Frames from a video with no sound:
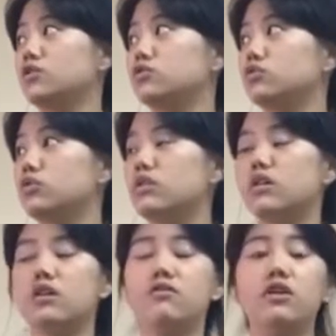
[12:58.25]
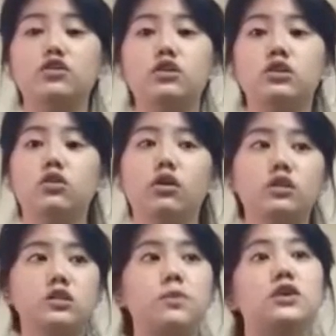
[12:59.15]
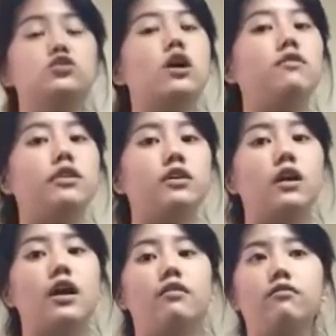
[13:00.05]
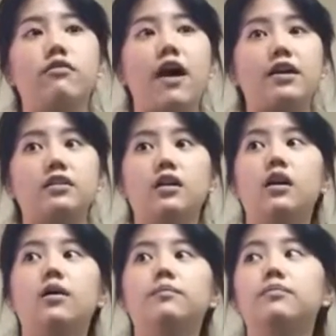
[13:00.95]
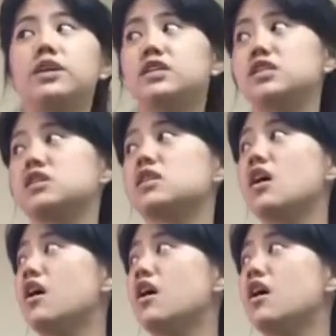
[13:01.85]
to eventually go on space traveling and find places